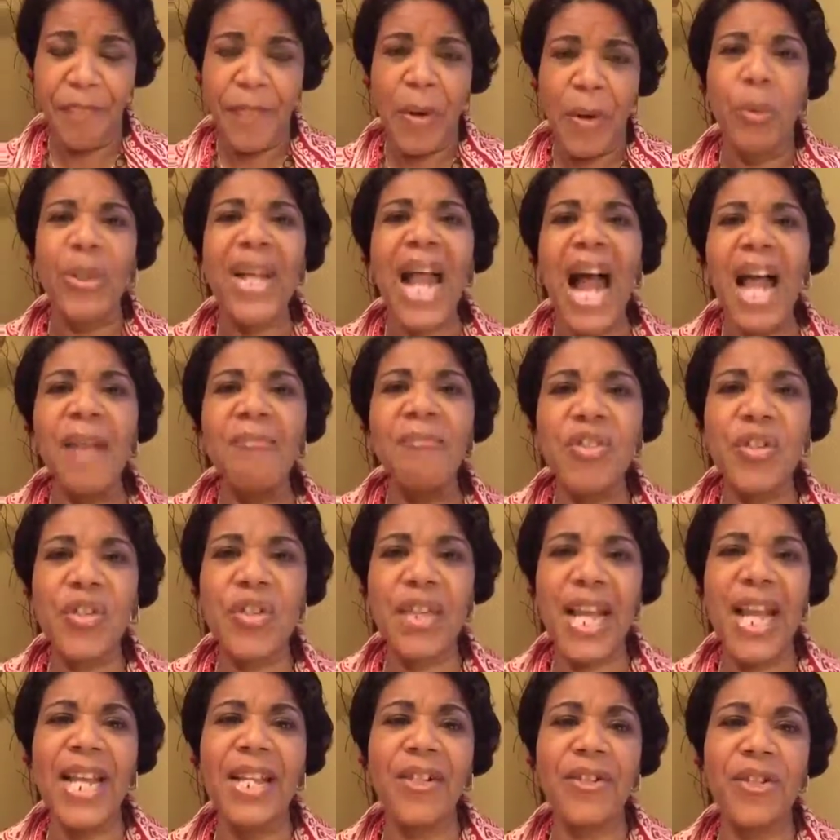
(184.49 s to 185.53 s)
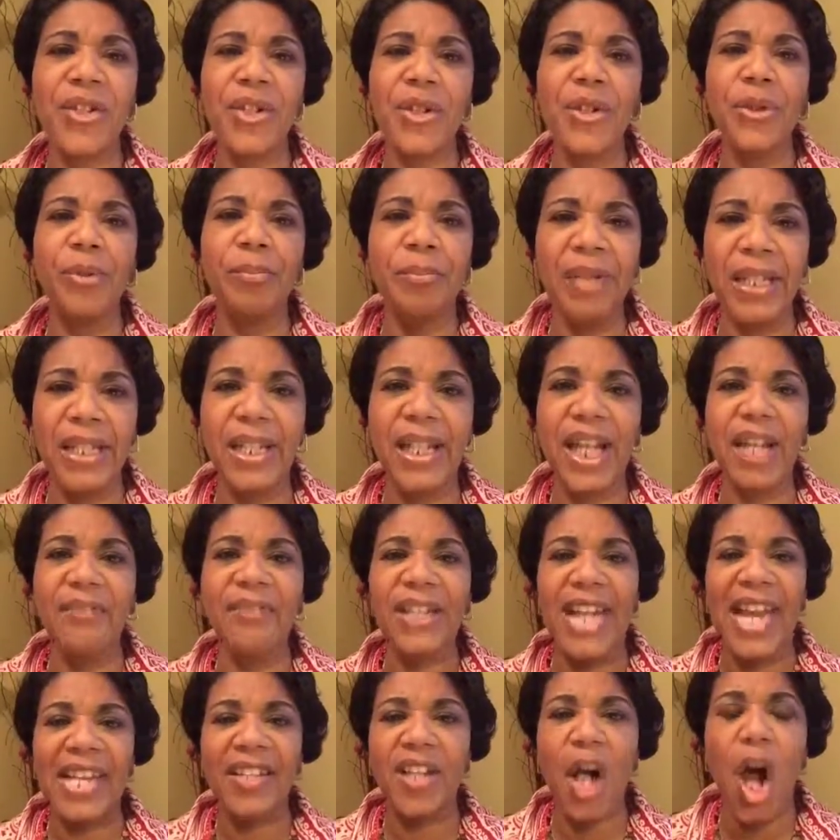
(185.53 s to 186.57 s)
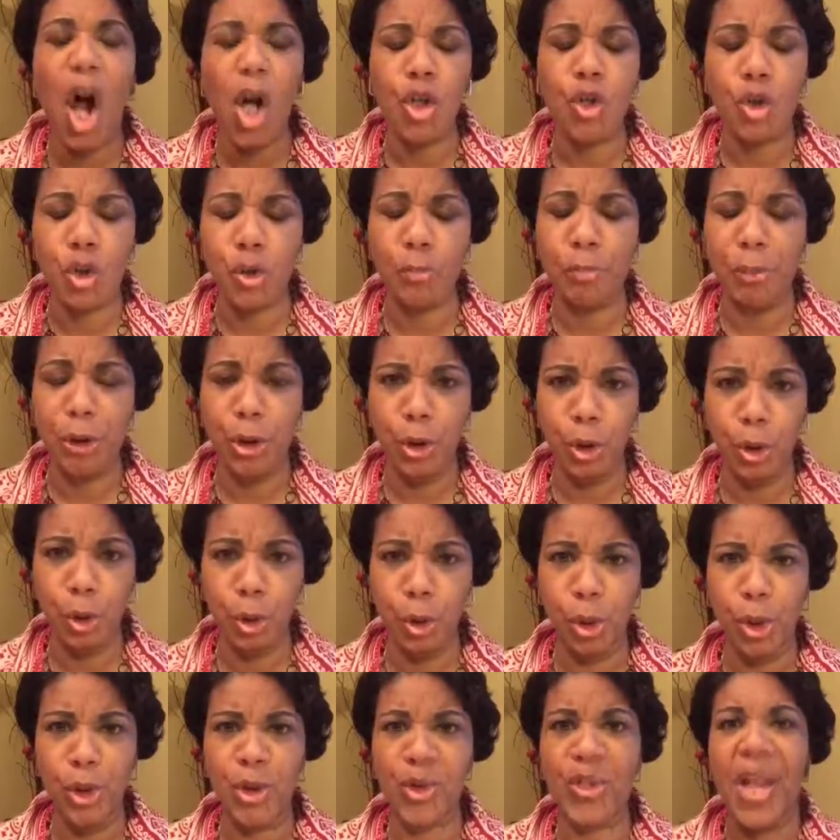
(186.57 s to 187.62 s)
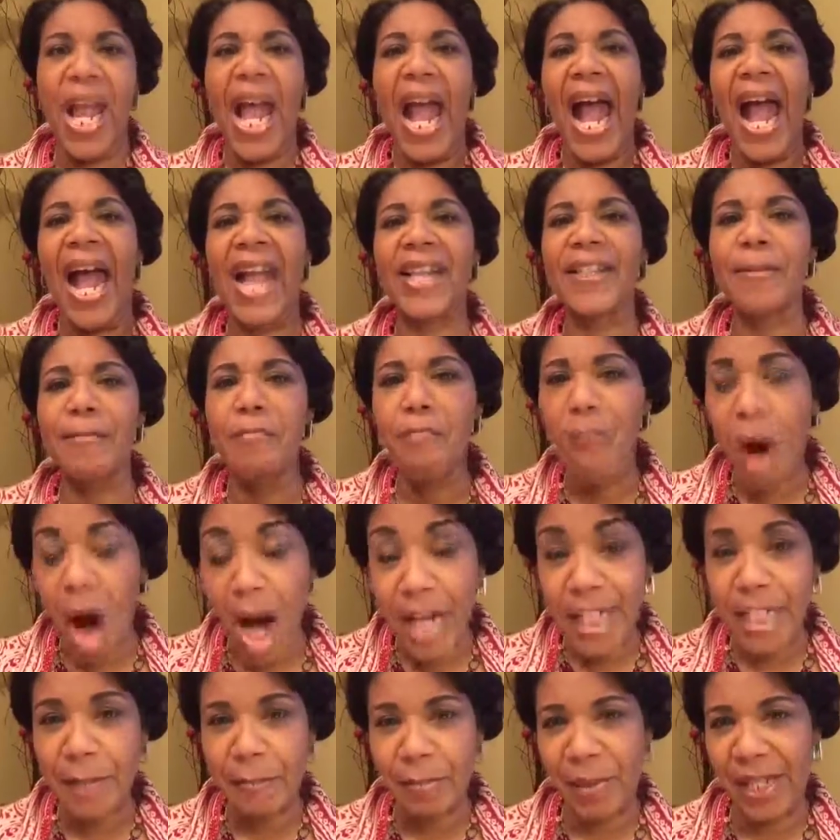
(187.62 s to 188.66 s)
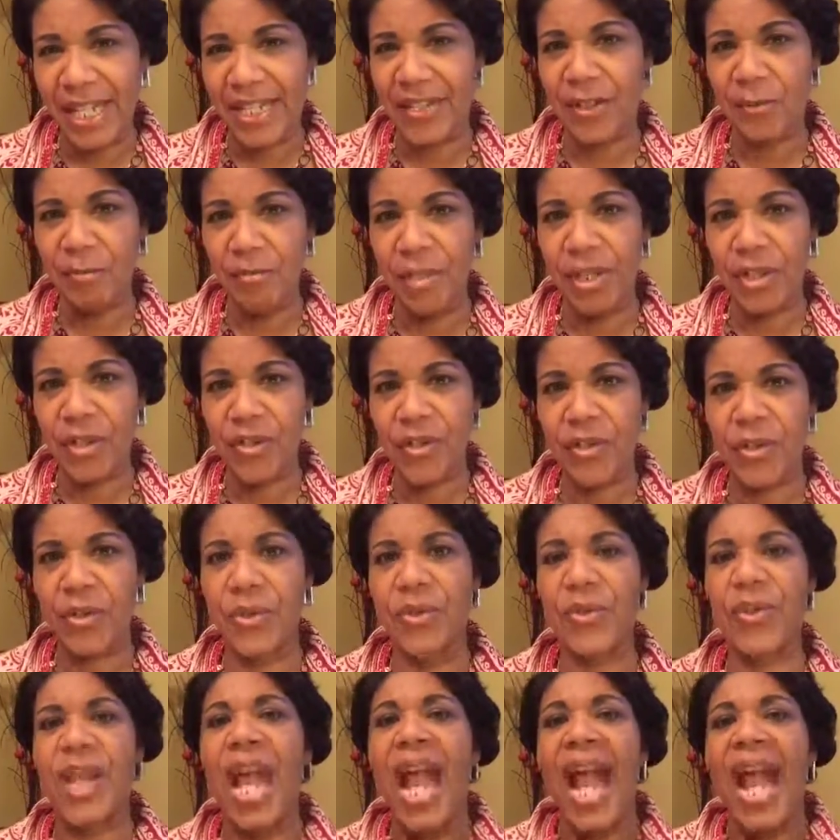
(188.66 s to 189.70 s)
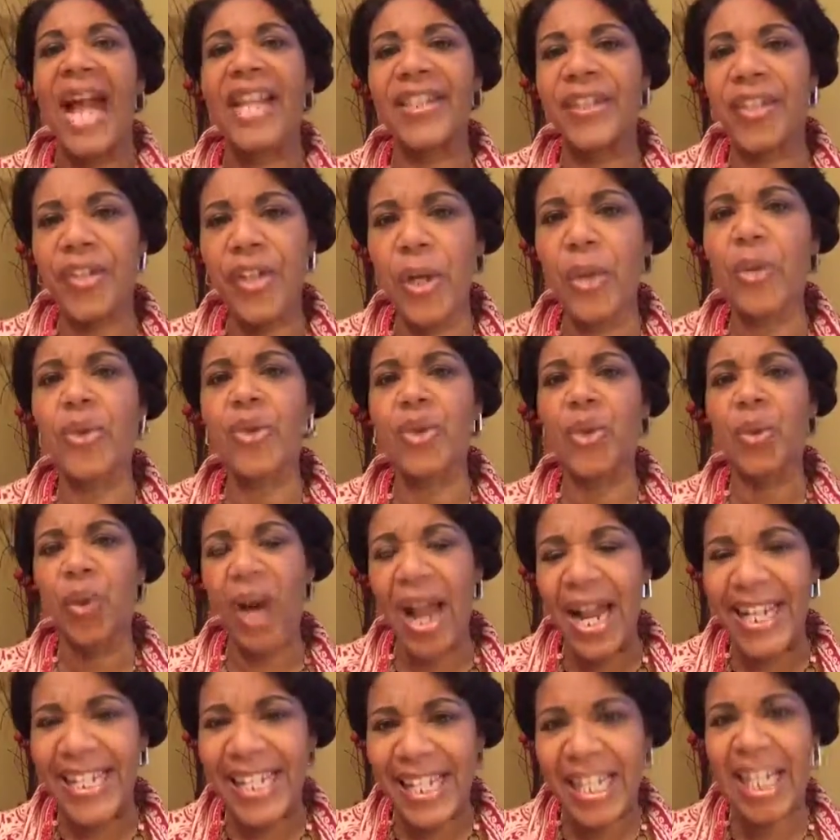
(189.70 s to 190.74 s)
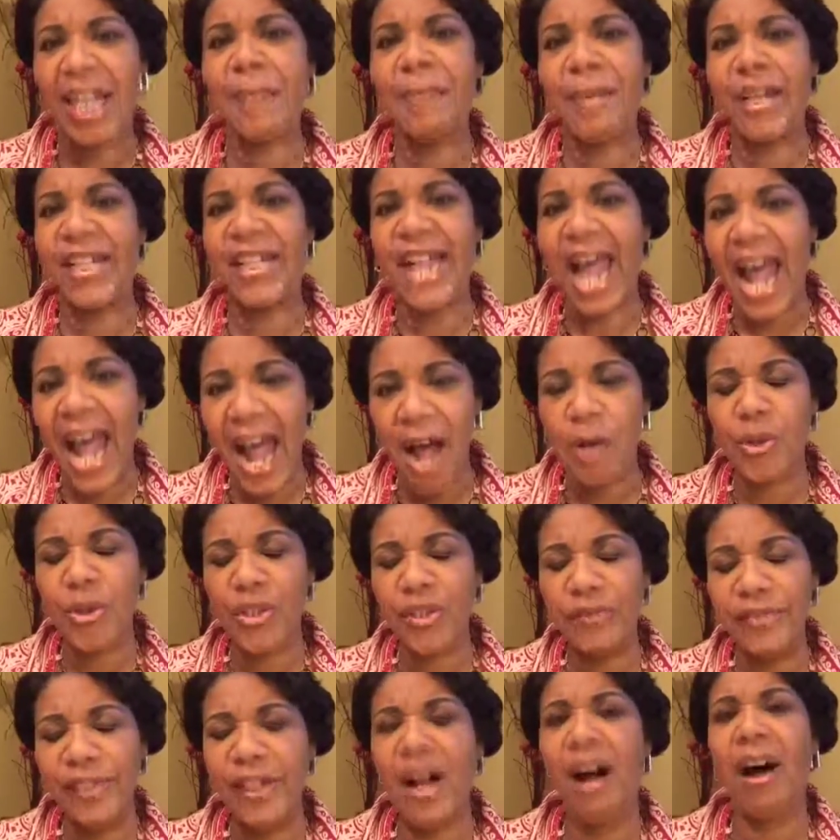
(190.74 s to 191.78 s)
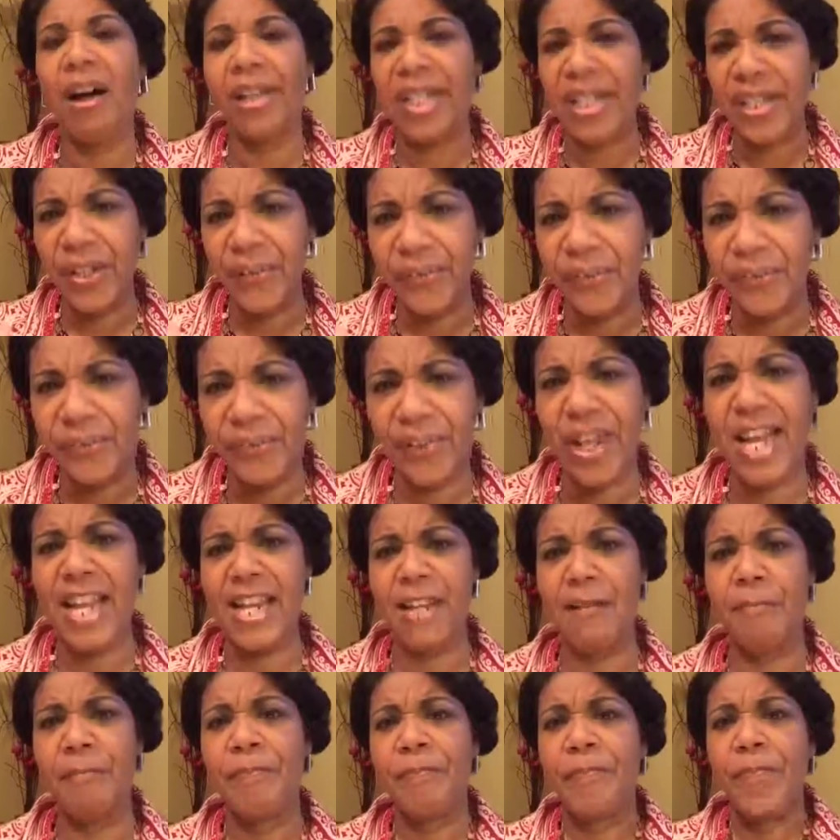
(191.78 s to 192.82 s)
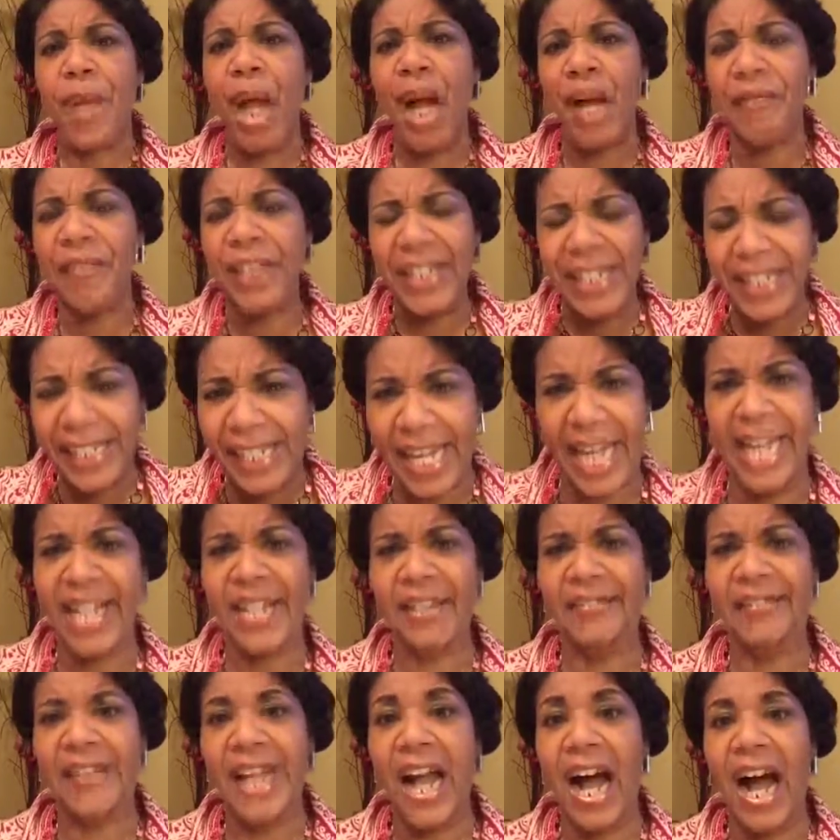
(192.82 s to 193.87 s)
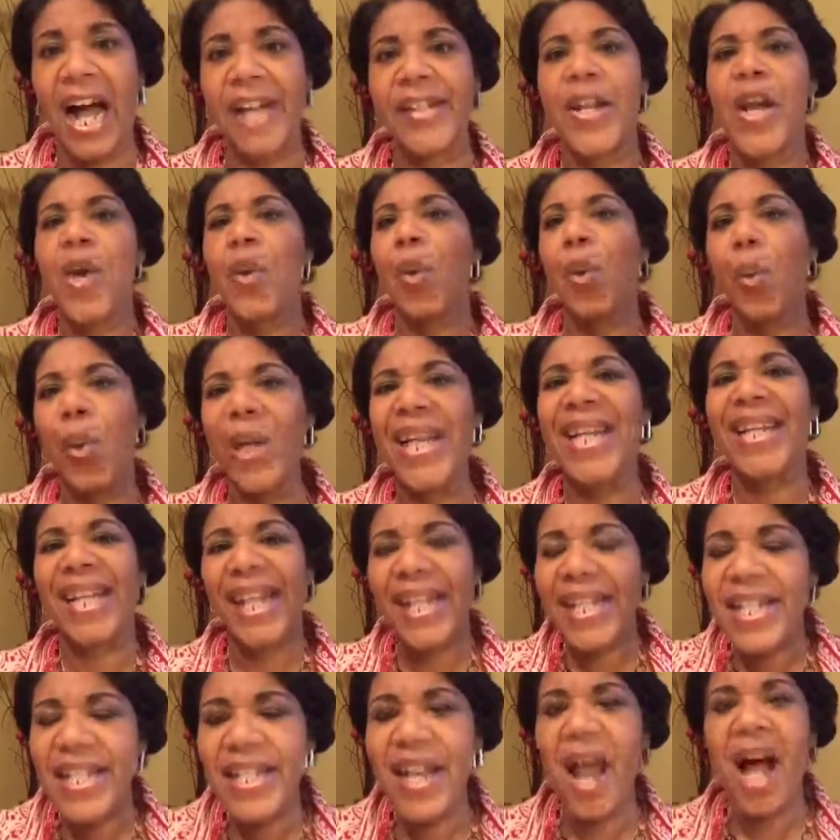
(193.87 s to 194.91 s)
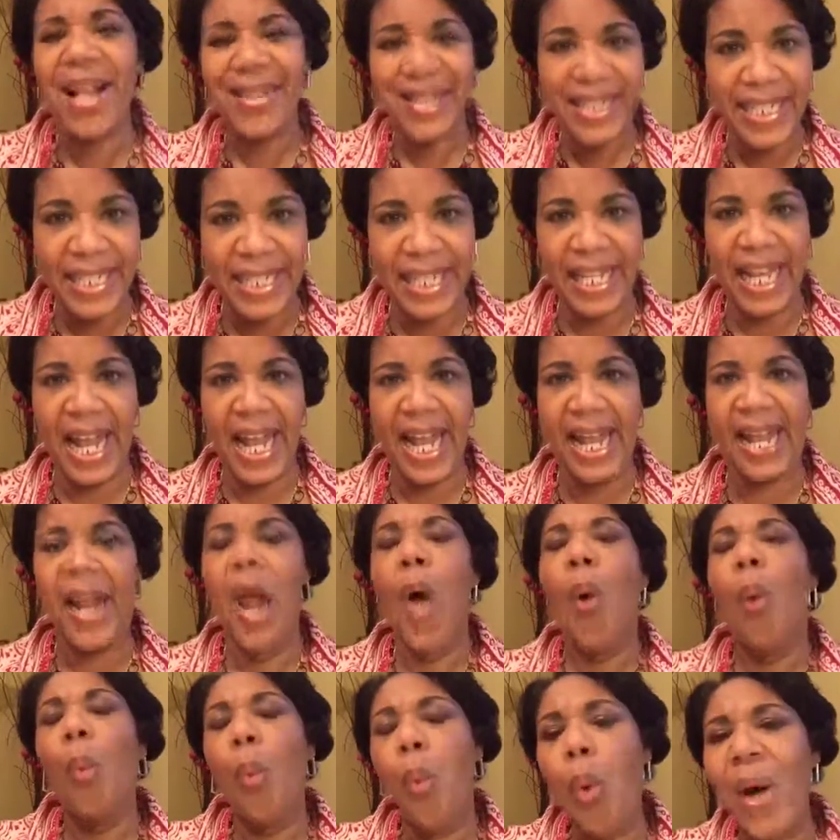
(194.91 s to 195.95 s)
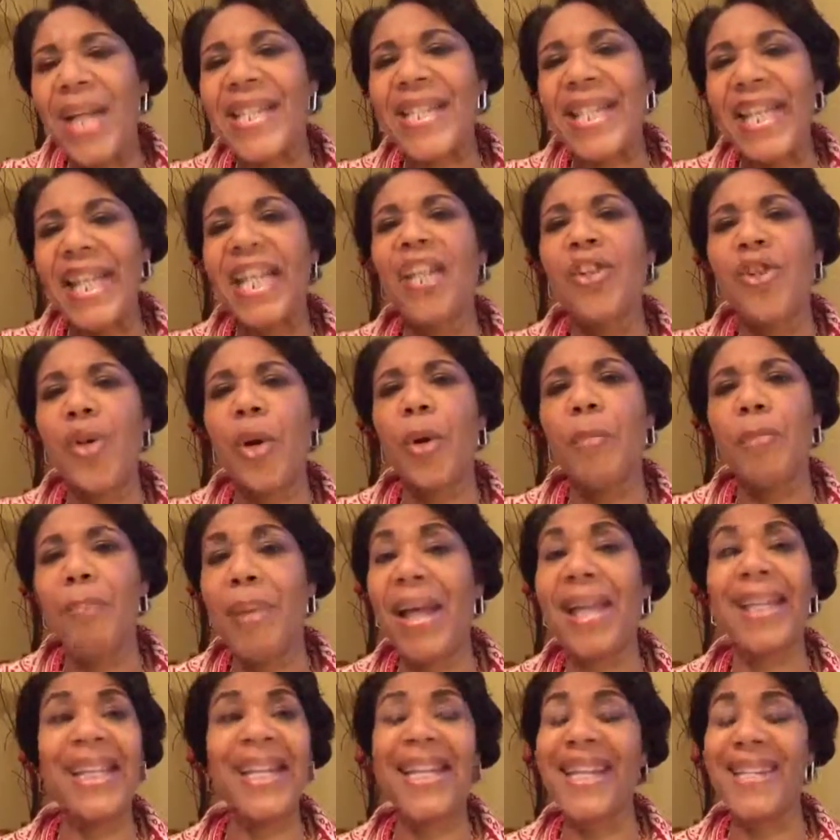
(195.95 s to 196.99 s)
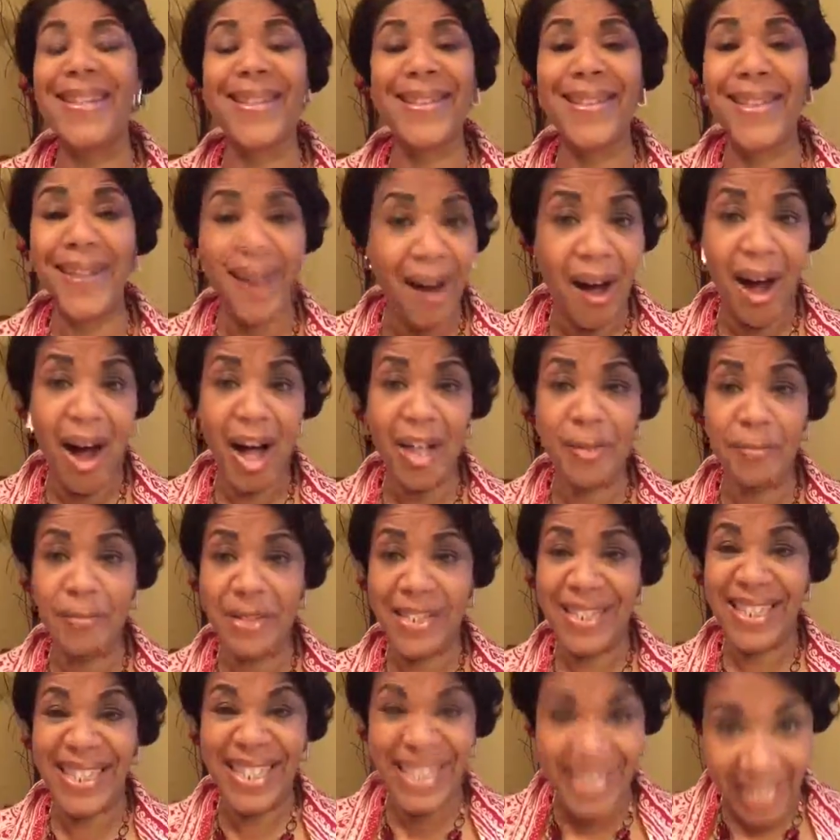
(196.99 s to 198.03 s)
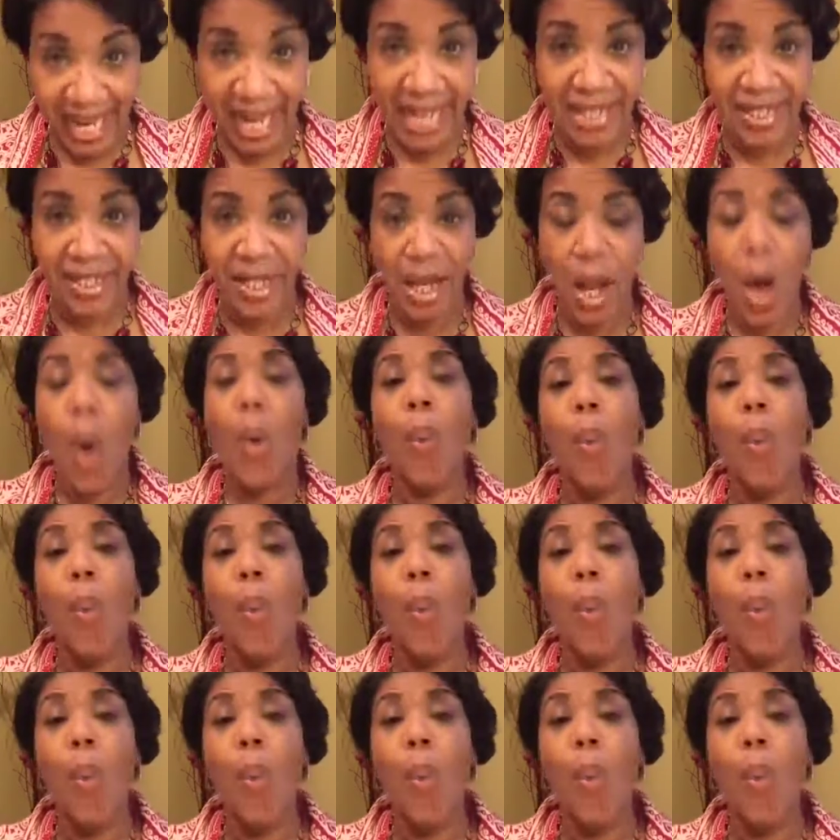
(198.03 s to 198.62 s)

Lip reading: What I'm saying to you, beloved, as entrepreneurs, as marketplace ministers, as those who are keeping the house of God in the flame of the gate of God, we cannot delay. What's in your belly is God sent.